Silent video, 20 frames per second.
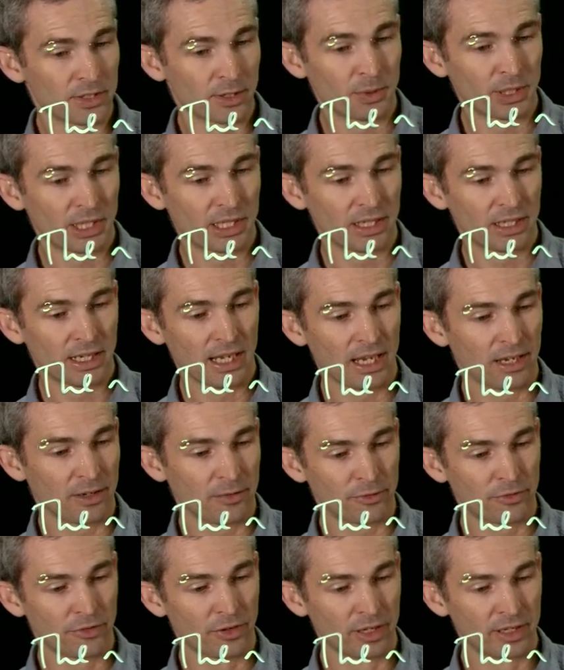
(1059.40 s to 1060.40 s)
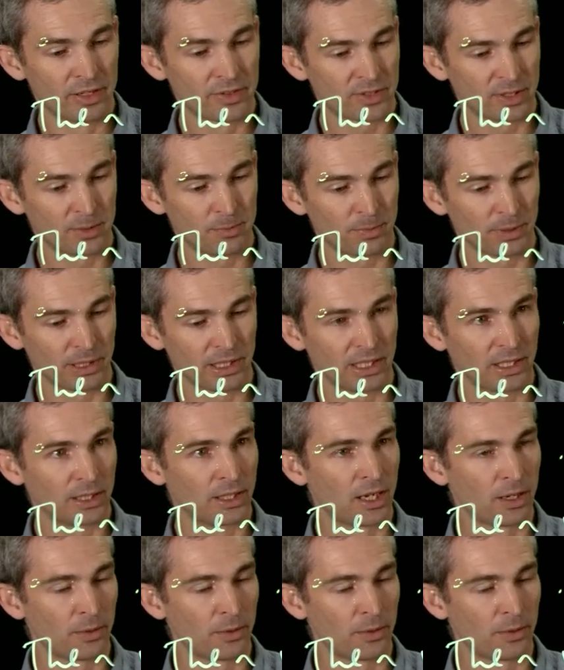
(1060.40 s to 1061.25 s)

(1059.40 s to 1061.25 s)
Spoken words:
we can have simply